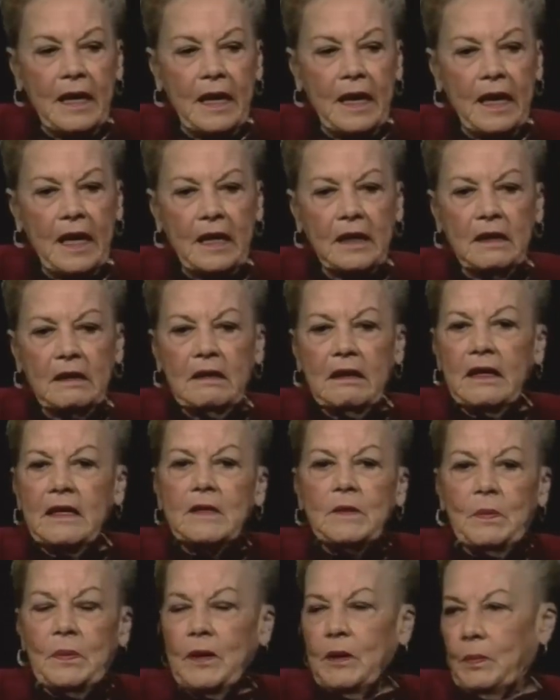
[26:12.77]
and
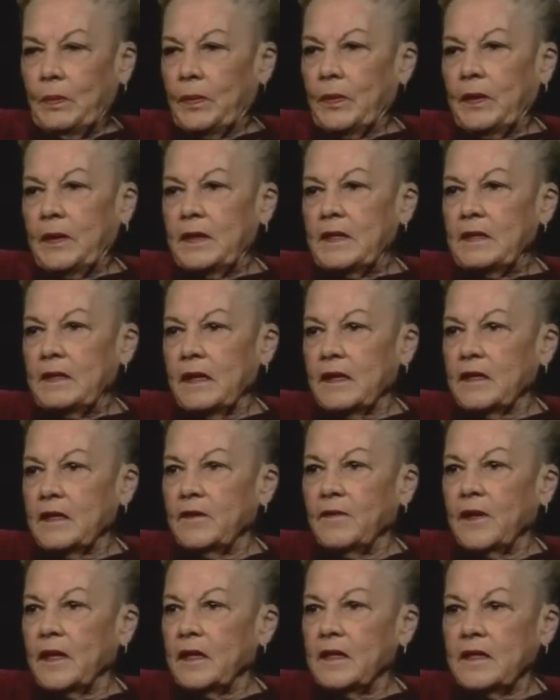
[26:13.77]
nice people. It's not a
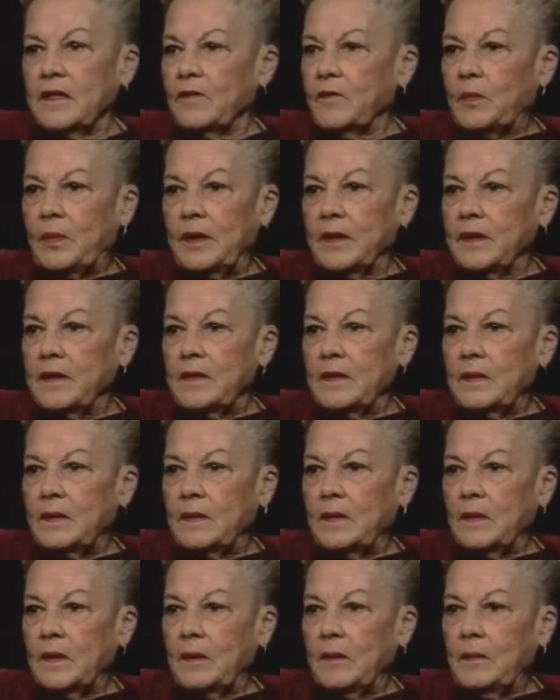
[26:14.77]
divisive place at
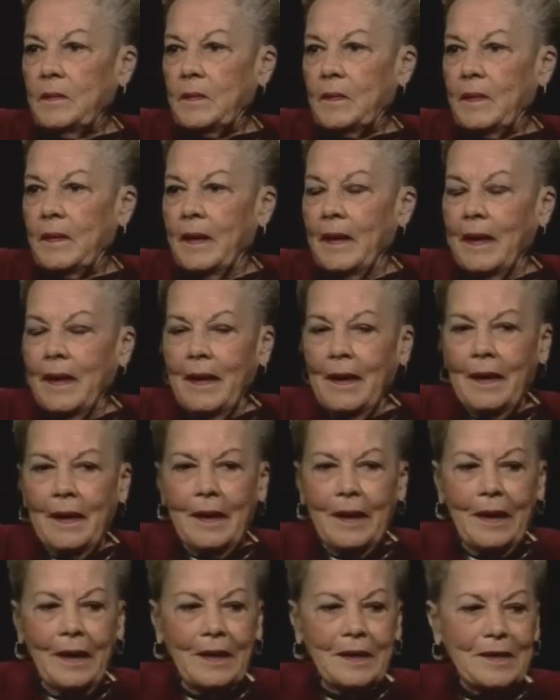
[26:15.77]
all. Mm -hmm.
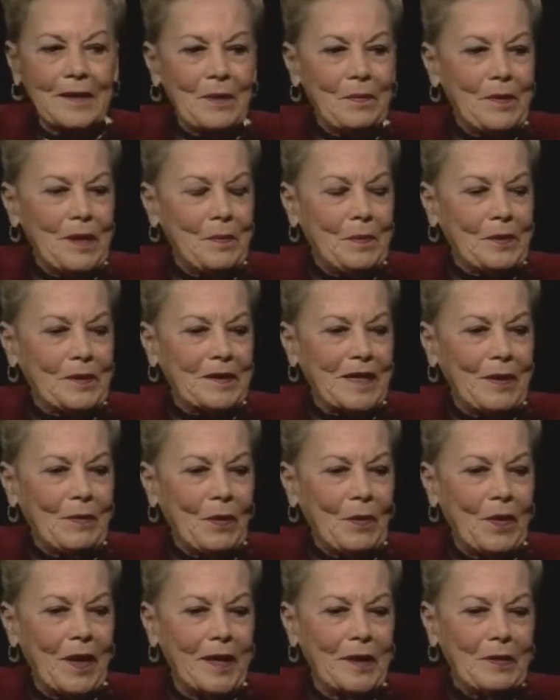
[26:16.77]
And some people say,
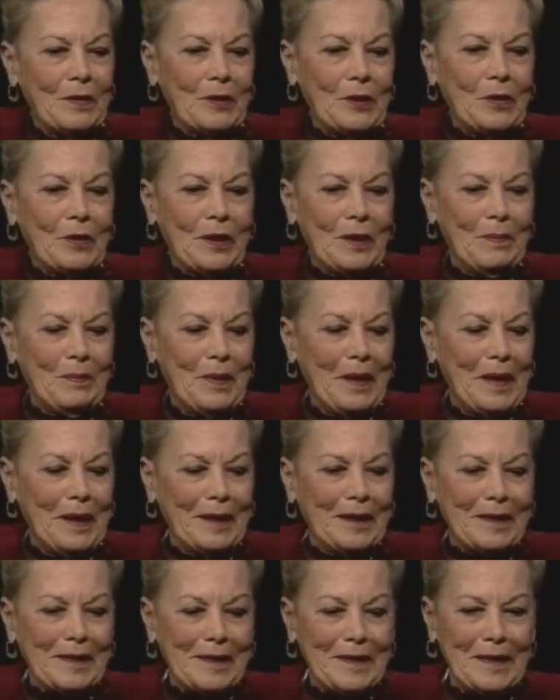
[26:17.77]
well, why don't you come back
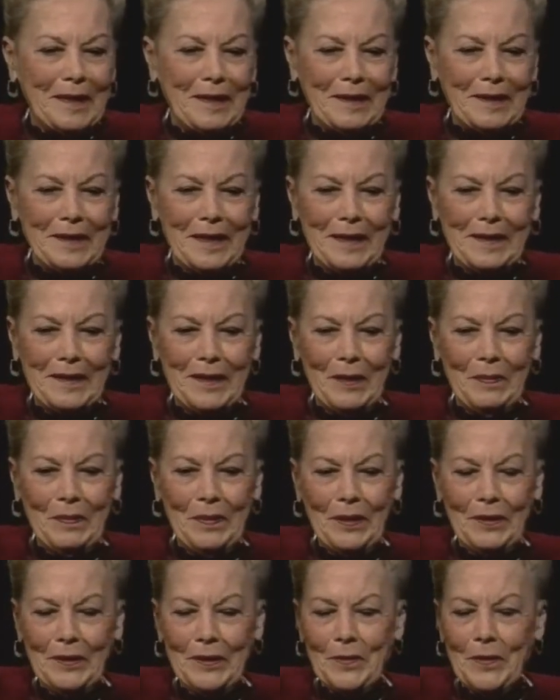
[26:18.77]
and see us? I said,
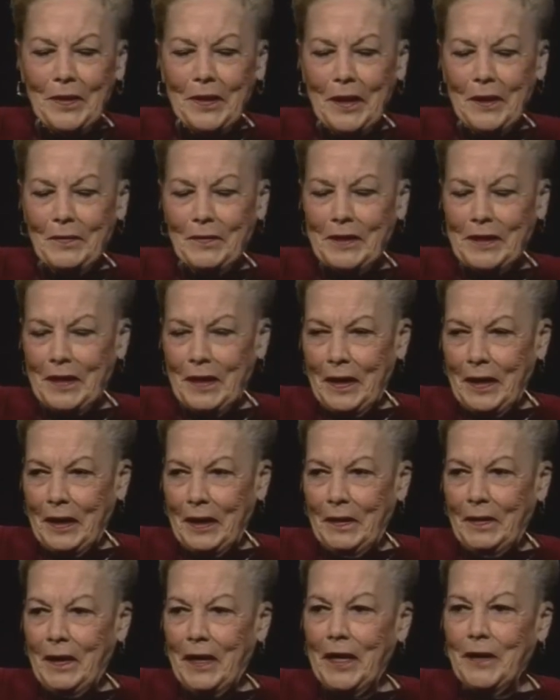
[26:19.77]
because when I
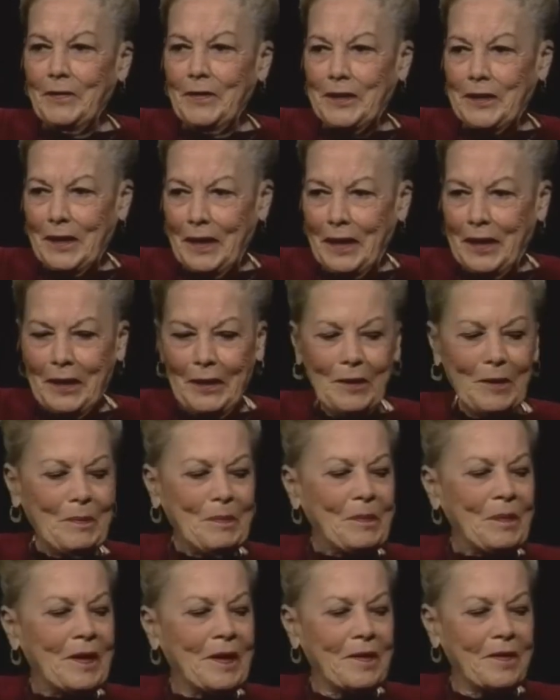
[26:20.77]
retire, I retire.
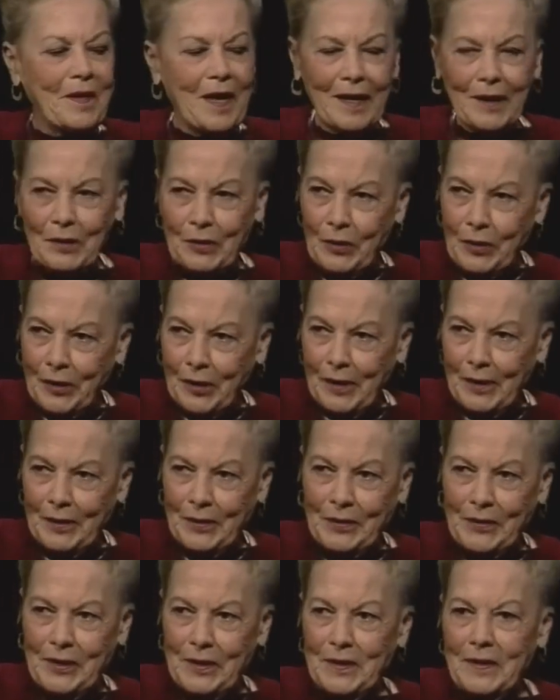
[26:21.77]
That door
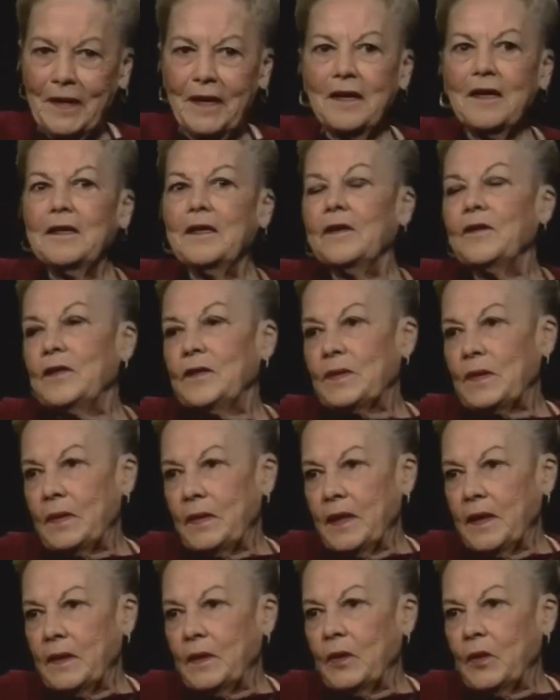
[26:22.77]
closes and another's
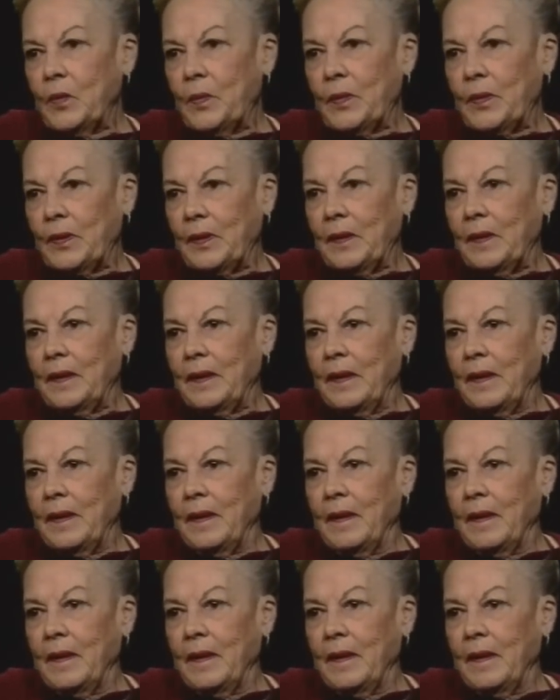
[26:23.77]
going to open. Mm-hmm.